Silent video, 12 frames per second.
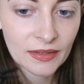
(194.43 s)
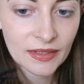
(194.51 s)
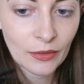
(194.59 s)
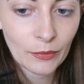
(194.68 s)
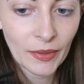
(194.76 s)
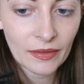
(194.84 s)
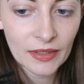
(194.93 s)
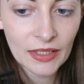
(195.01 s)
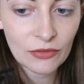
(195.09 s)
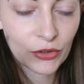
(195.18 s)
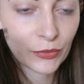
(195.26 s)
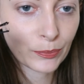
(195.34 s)
So apparently
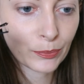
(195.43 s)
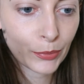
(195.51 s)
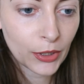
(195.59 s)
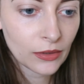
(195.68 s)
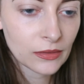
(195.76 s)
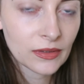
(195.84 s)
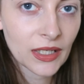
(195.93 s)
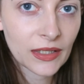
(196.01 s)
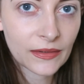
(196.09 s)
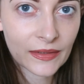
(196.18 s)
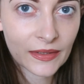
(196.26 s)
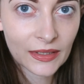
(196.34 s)
you just put it on your eye
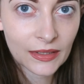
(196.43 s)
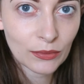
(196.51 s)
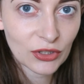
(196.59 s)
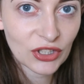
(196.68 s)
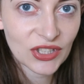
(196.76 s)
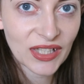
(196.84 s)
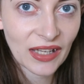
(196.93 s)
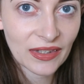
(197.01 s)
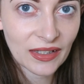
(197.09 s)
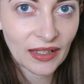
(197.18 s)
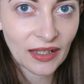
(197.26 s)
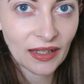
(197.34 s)
and squish it
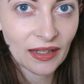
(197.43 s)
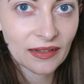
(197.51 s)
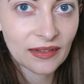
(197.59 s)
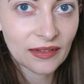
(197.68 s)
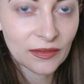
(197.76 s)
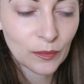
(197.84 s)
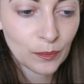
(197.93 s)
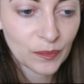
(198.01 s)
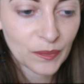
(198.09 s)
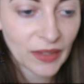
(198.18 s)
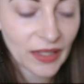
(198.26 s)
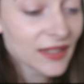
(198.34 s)
together and
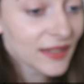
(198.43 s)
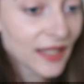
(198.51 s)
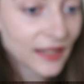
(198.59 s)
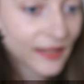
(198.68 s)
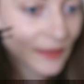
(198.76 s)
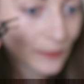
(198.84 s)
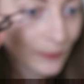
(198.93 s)
it sticks.